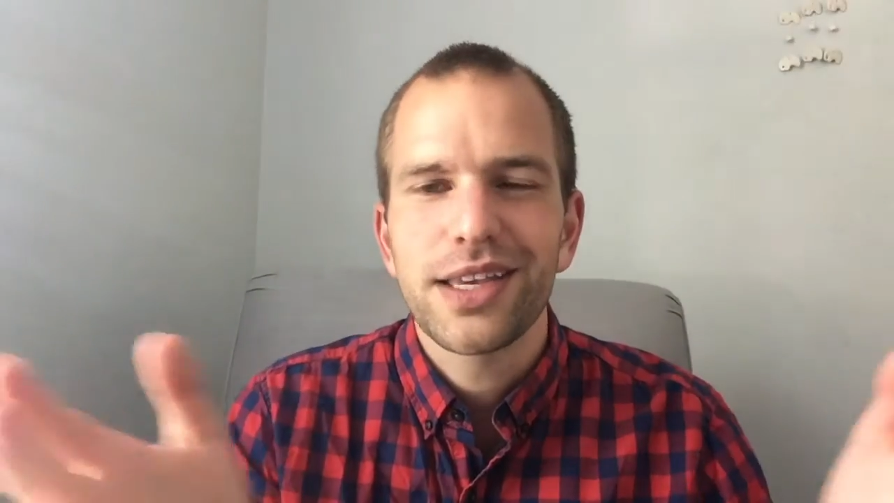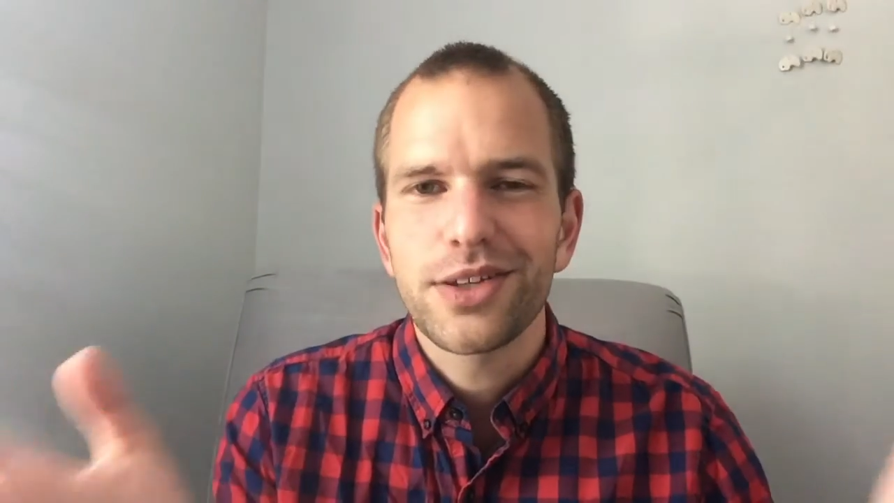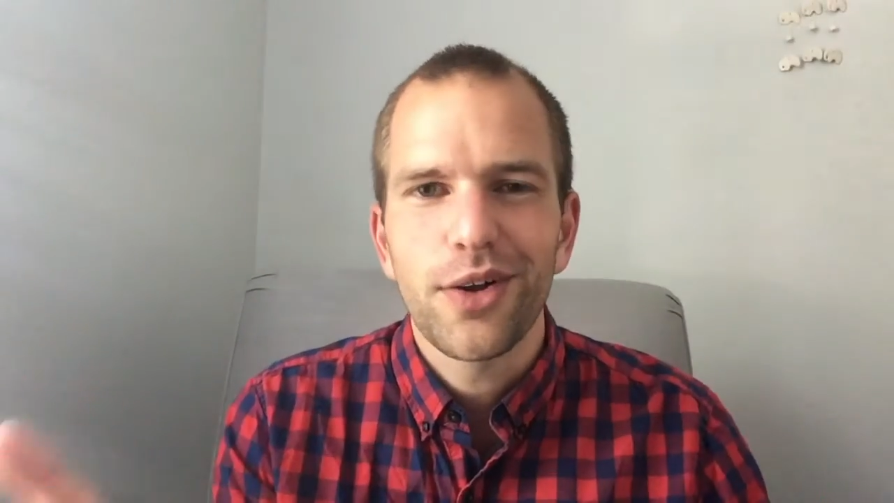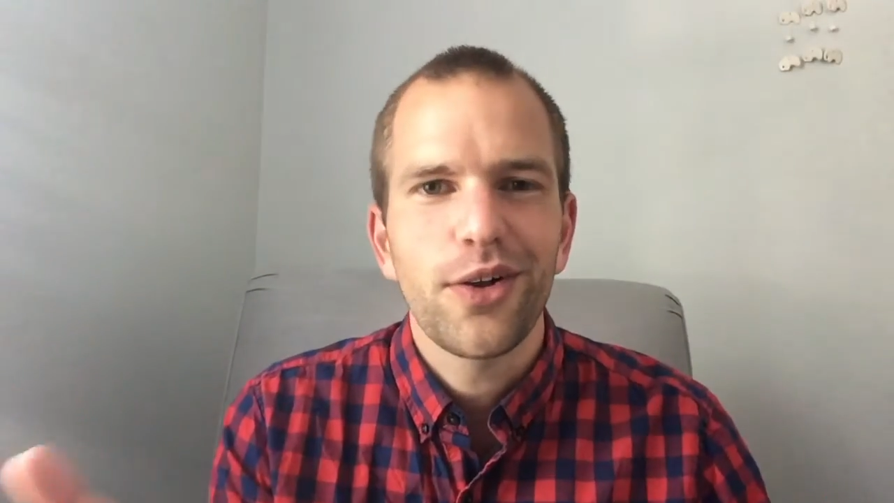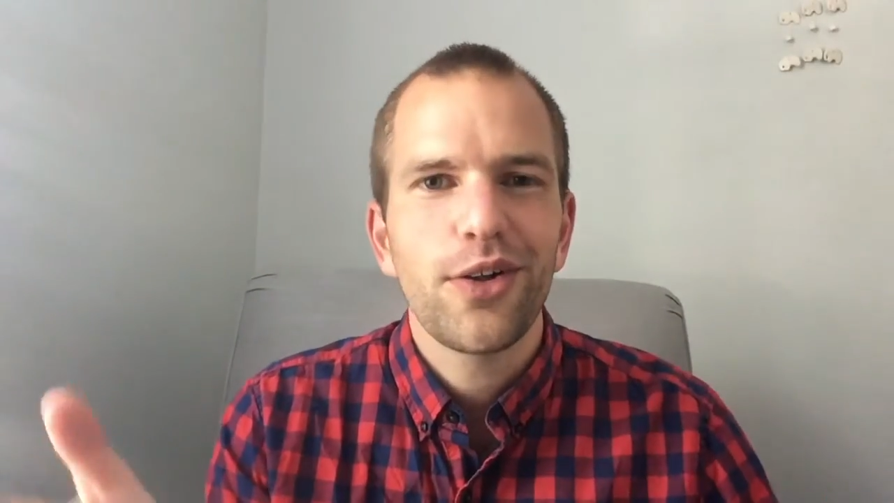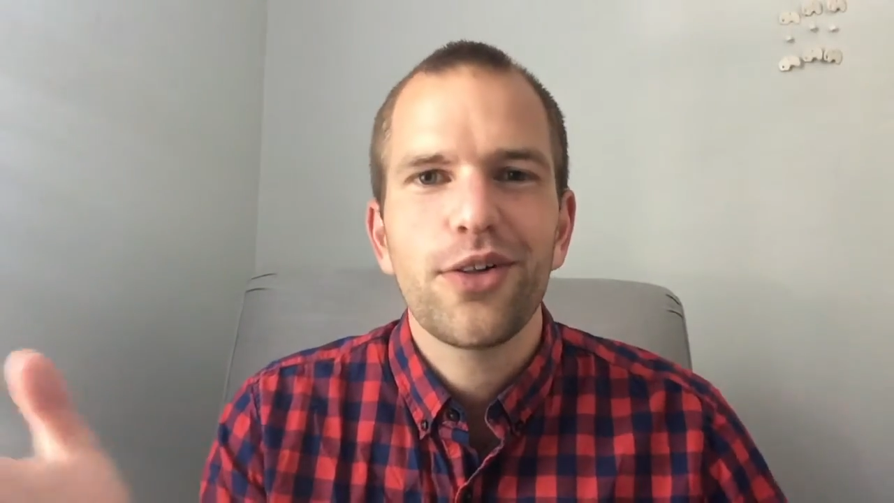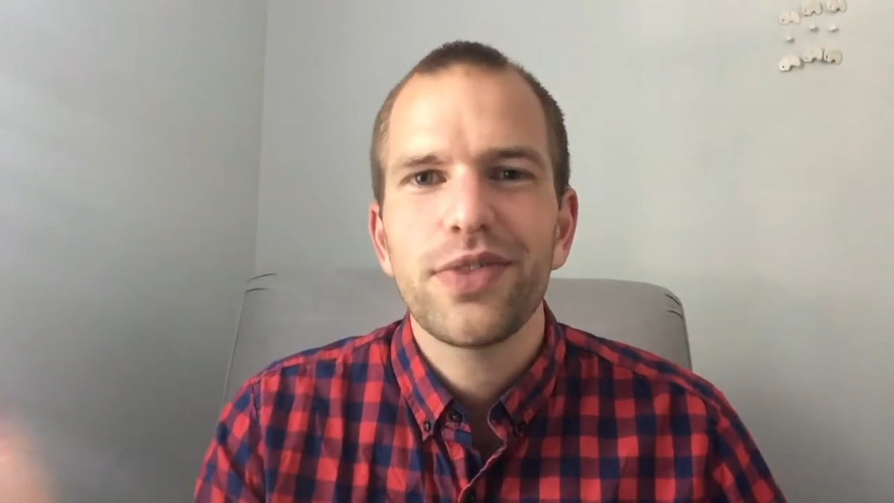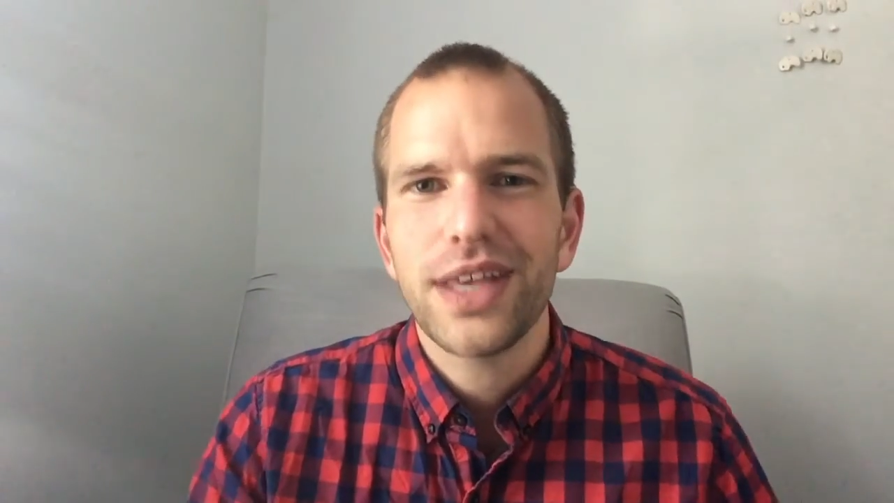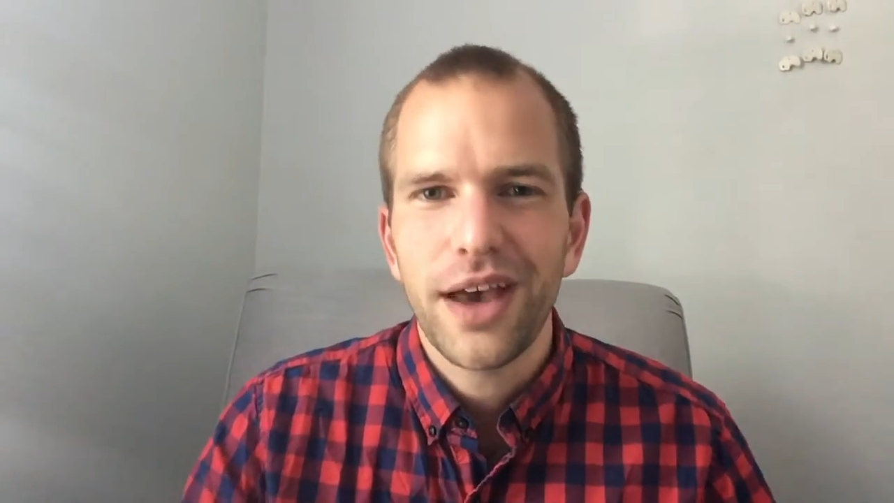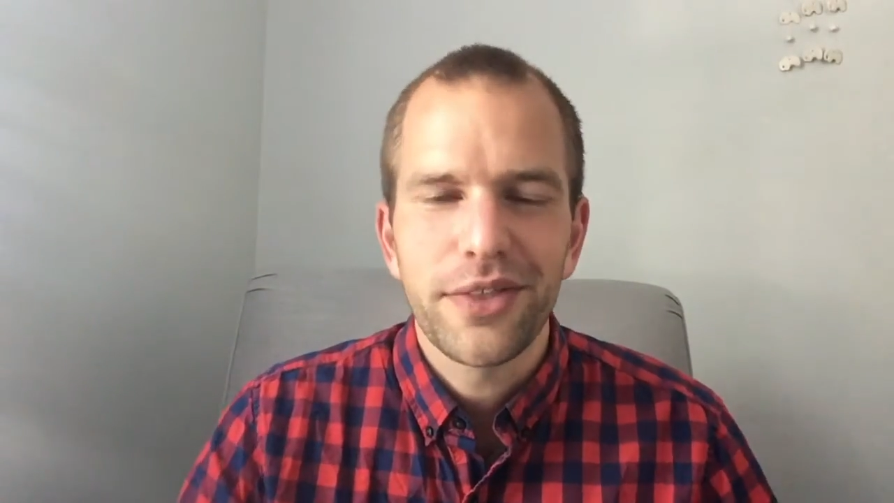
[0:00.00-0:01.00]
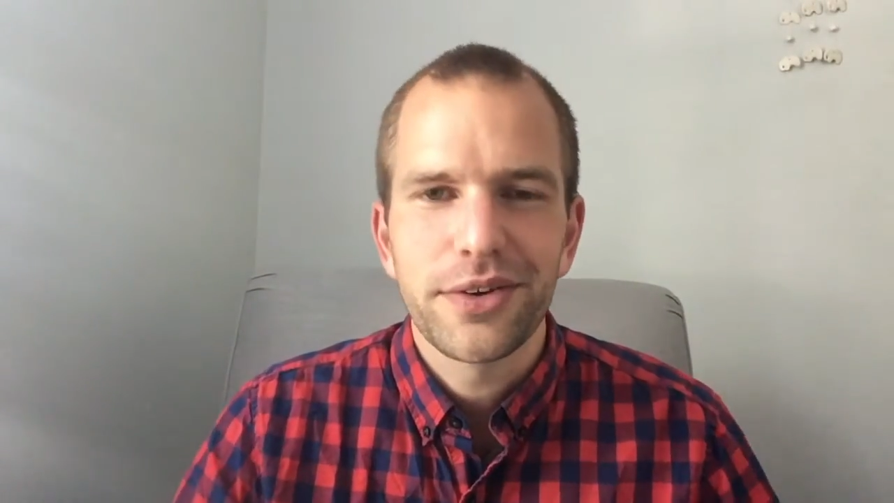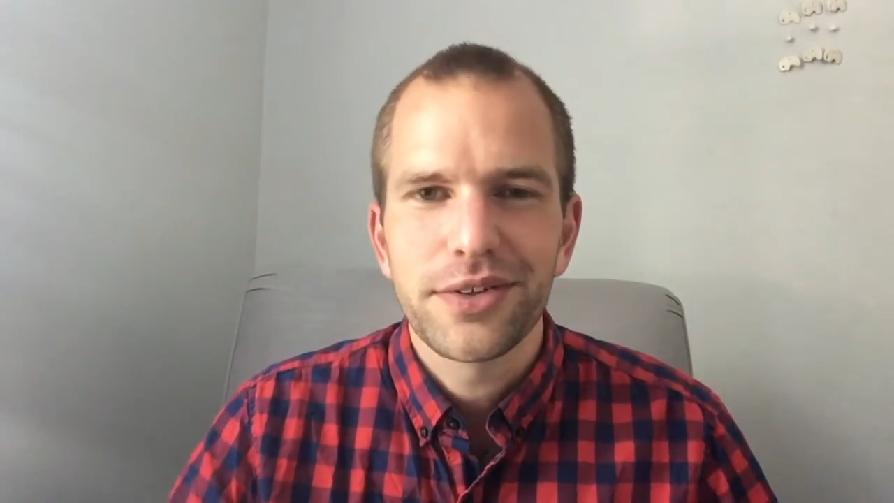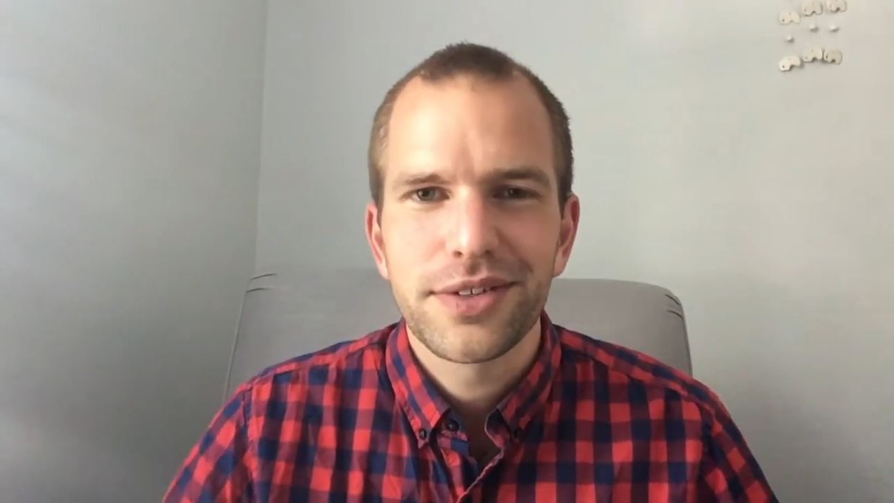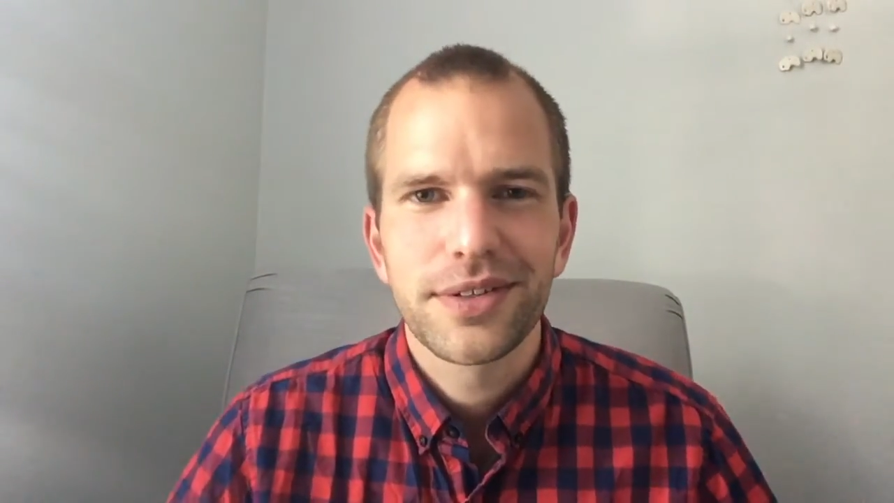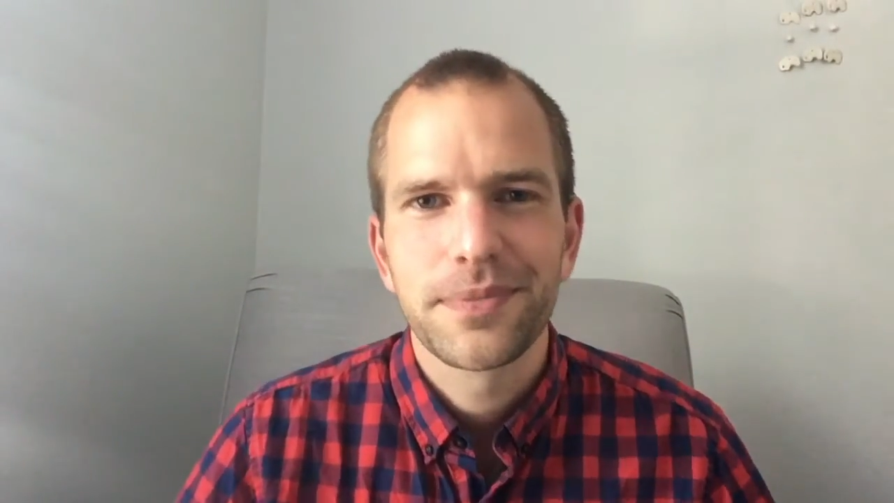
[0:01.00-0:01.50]
as all the
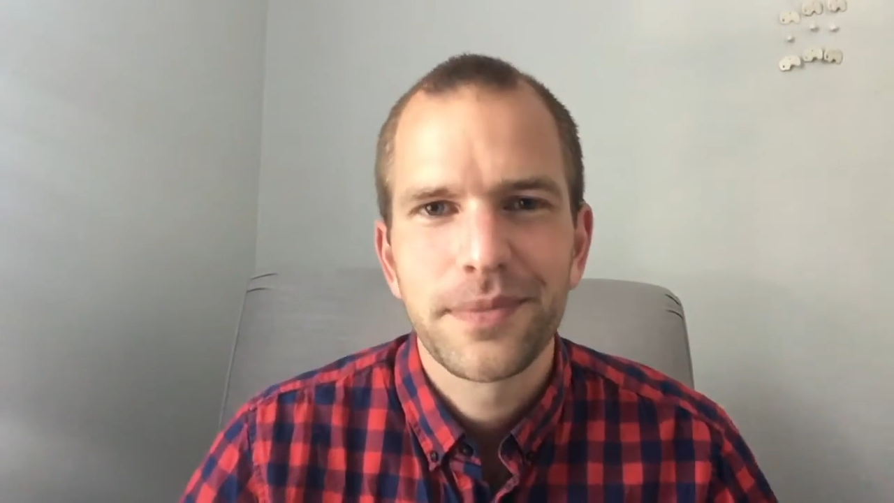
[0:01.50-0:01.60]
others.